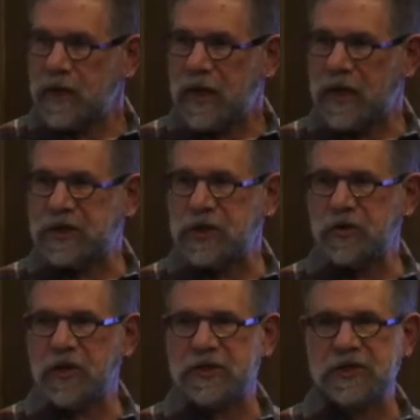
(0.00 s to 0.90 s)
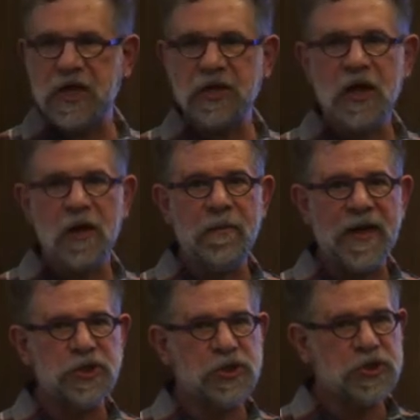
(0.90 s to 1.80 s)
And it's either going to send
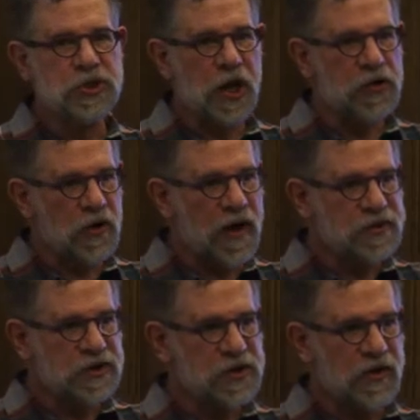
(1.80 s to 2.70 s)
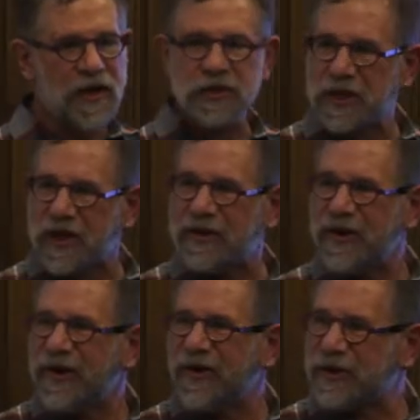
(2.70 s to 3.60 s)
messages to other objects that are outside,
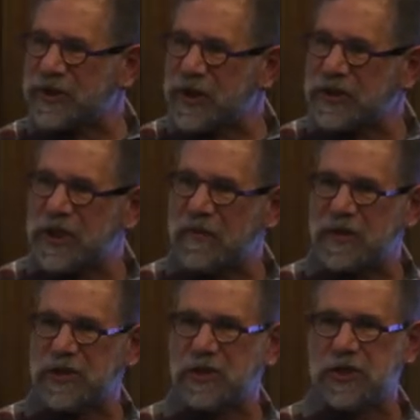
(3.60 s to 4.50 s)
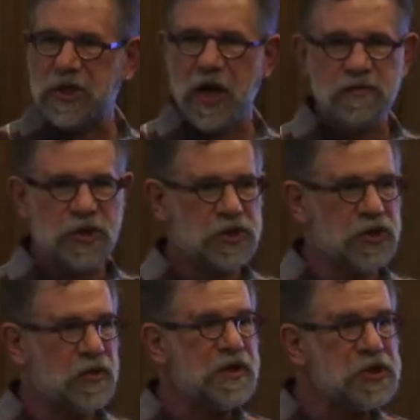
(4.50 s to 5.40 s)
or it's going to send messages to objects
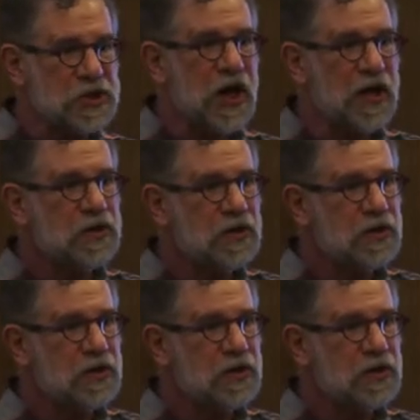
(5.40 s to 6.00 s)
that are inside.